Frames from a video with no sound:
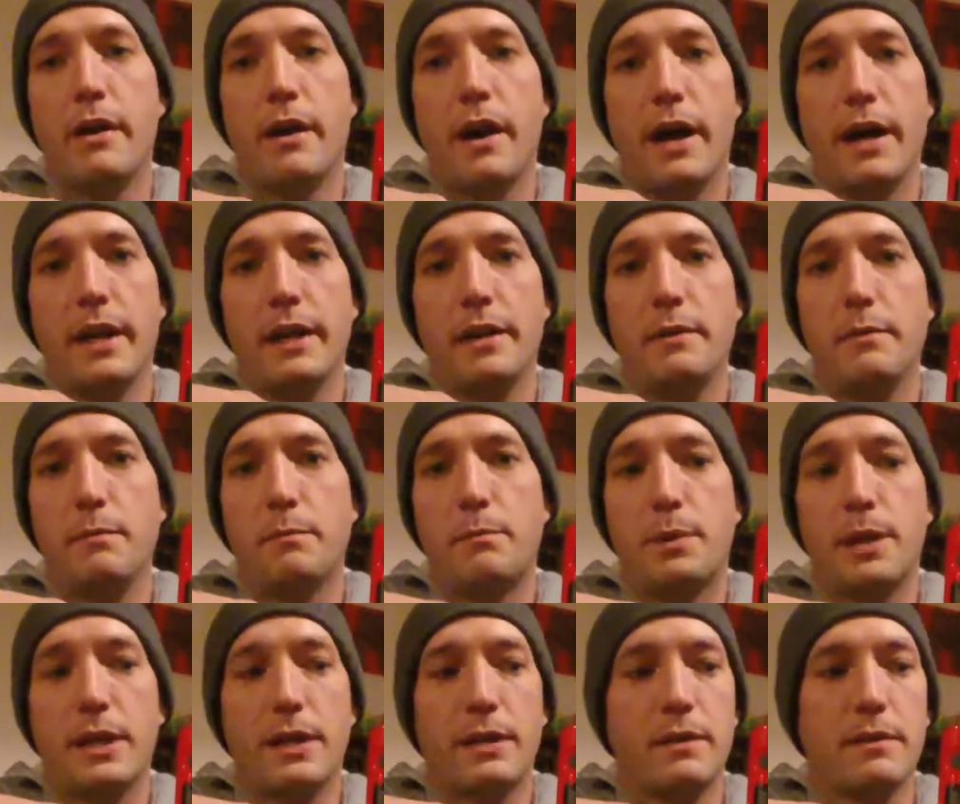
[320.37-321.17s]

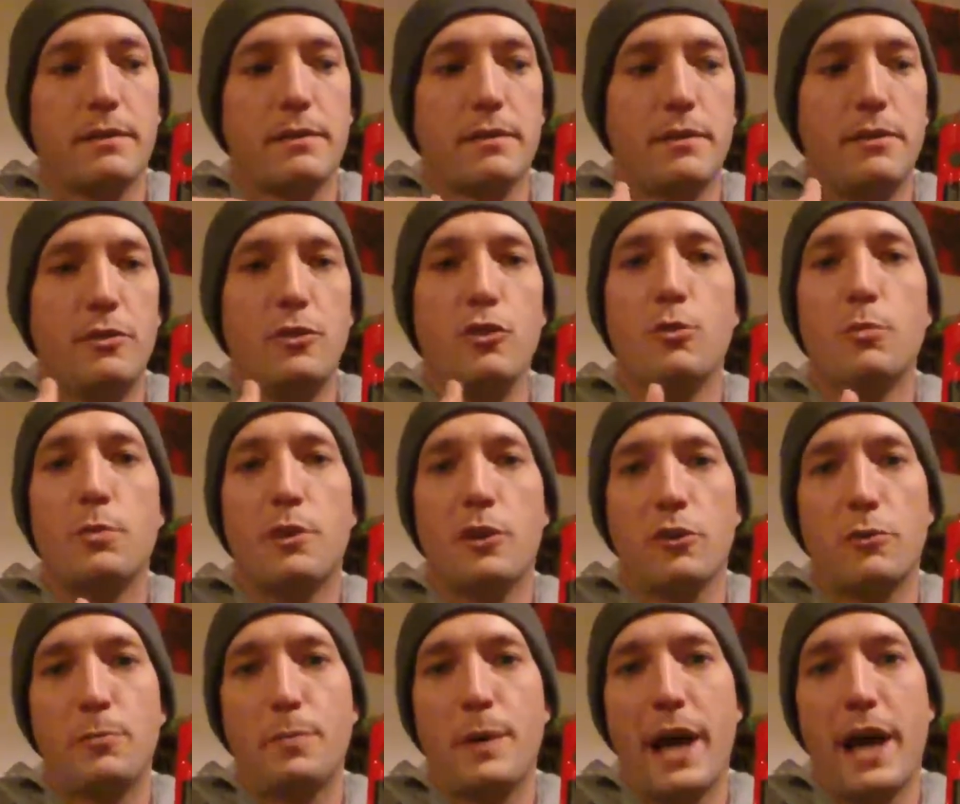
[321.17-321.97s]
I bring
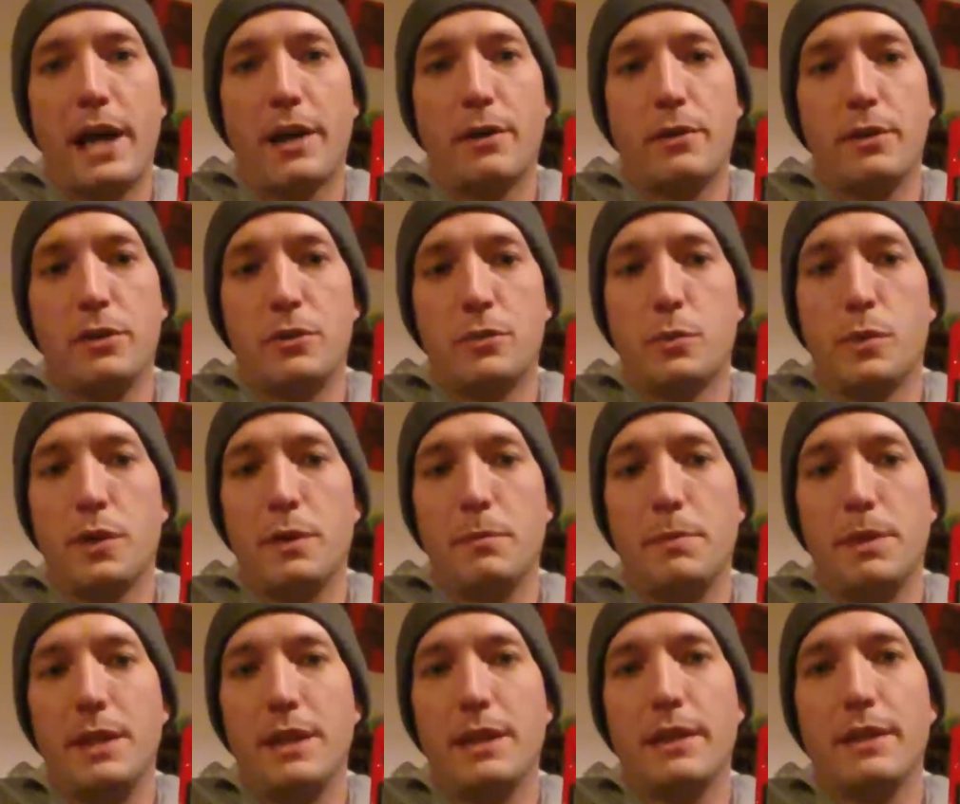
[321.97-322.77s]
numerous batteries
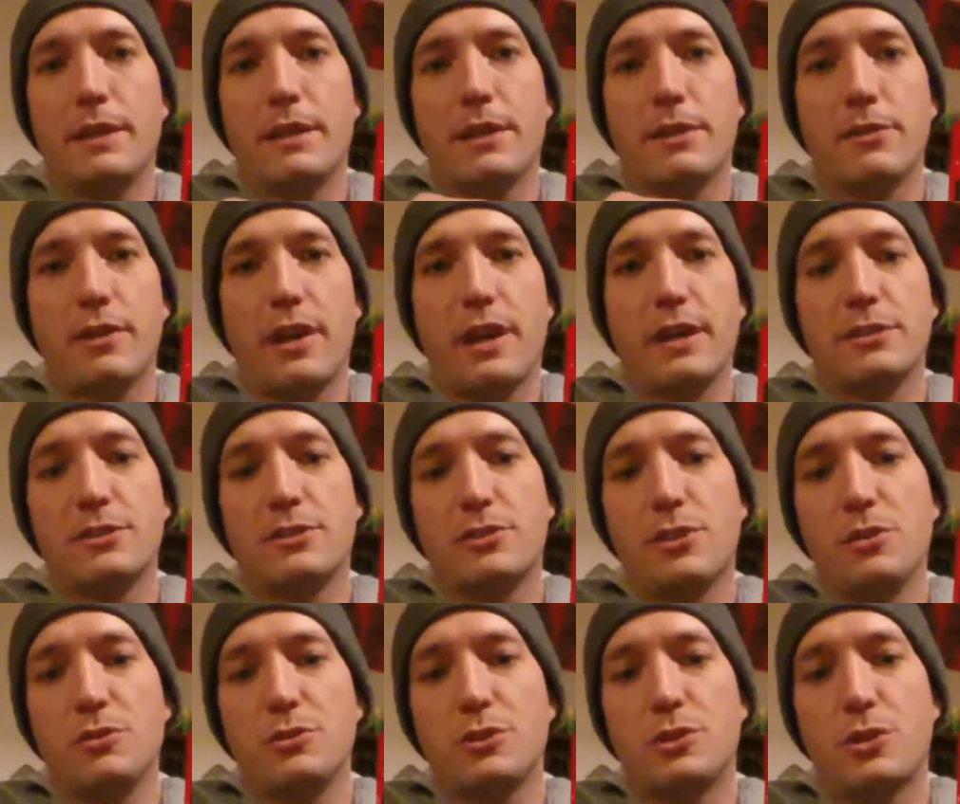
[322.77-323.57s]
with me because I
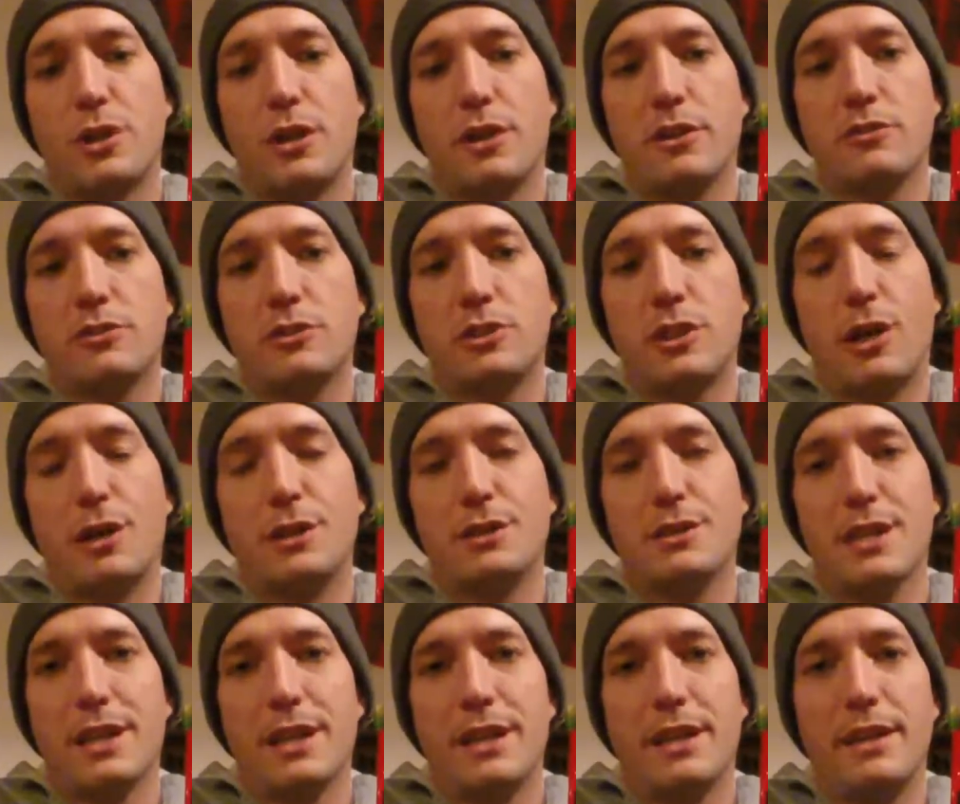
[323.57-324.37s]
just don't trust
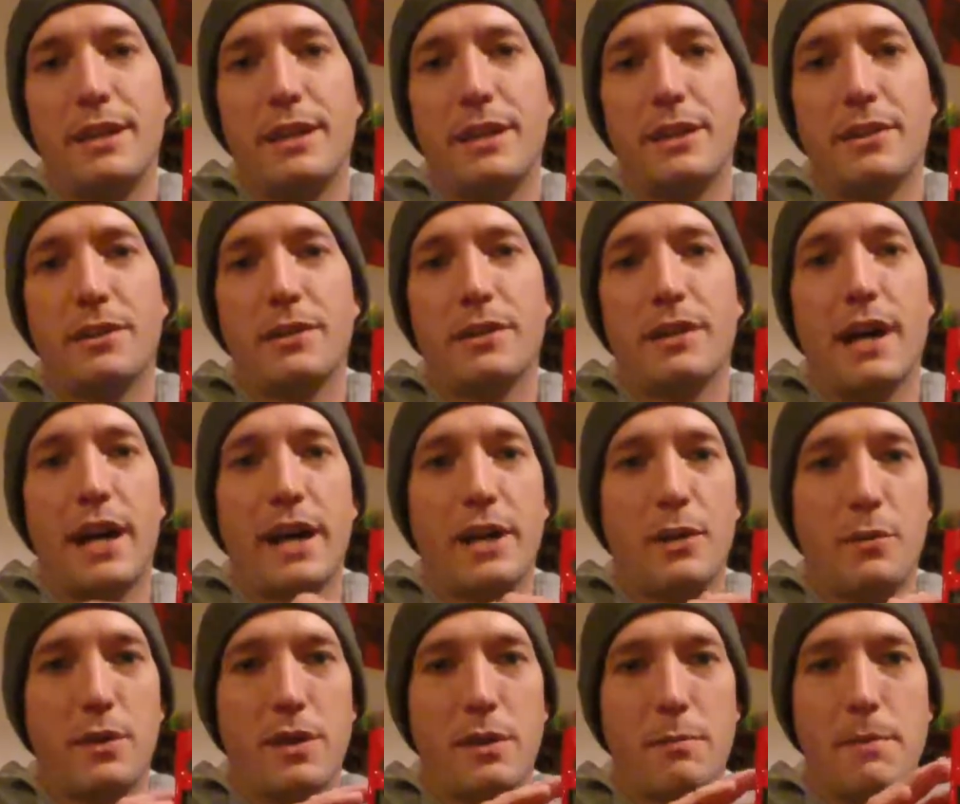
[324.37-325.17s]
charging in here.
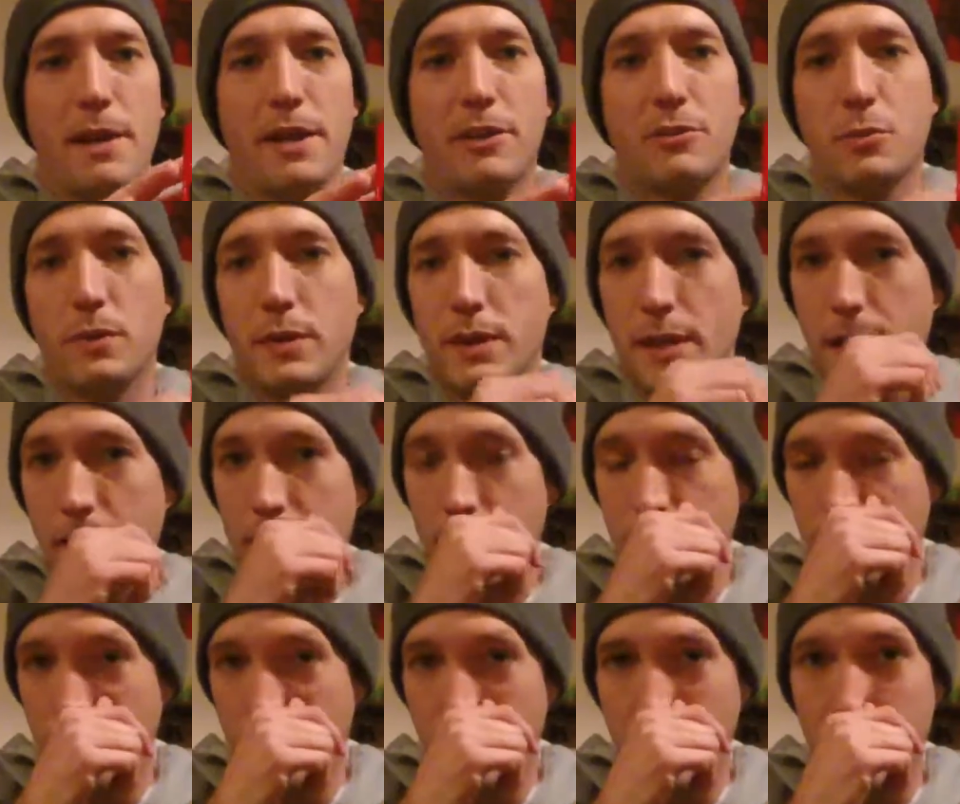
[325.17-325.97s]
I don't want to mess with
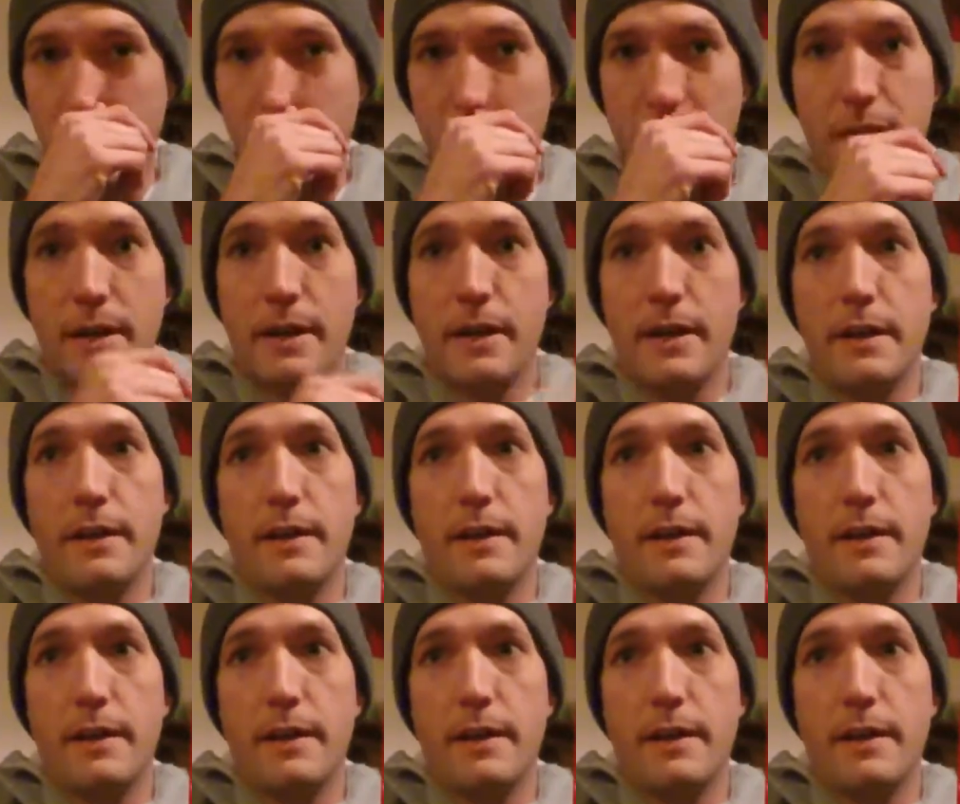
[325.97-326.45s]
anything.